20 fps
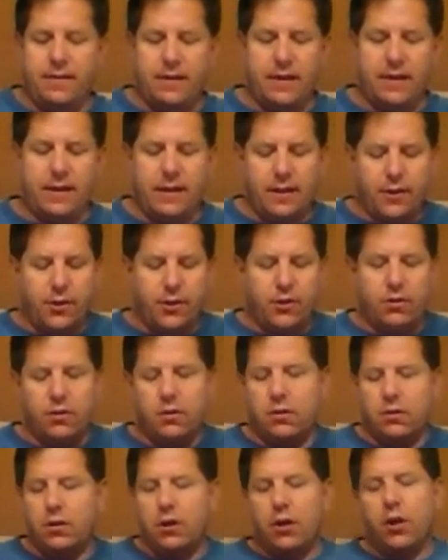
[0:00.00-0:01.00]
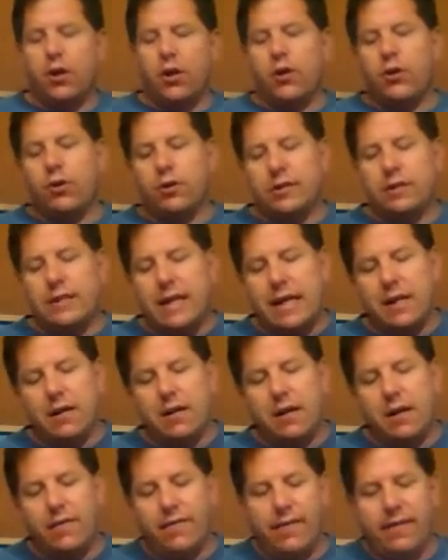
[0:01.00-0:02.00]
and then you'll sand it
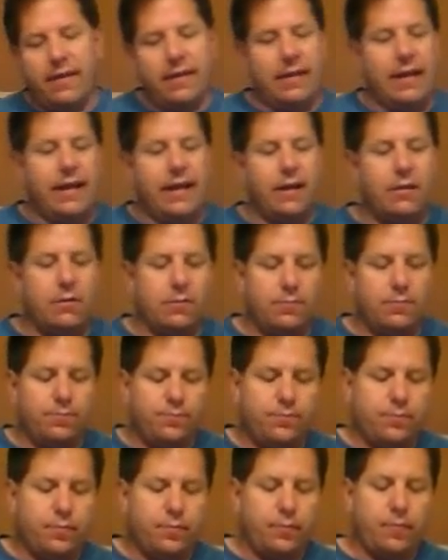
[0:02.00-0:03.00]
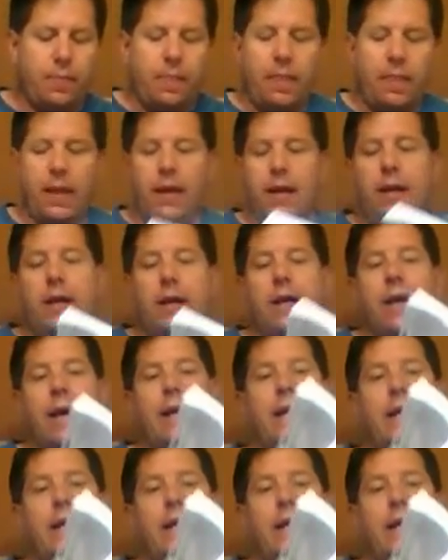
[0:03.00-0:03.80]
off later. And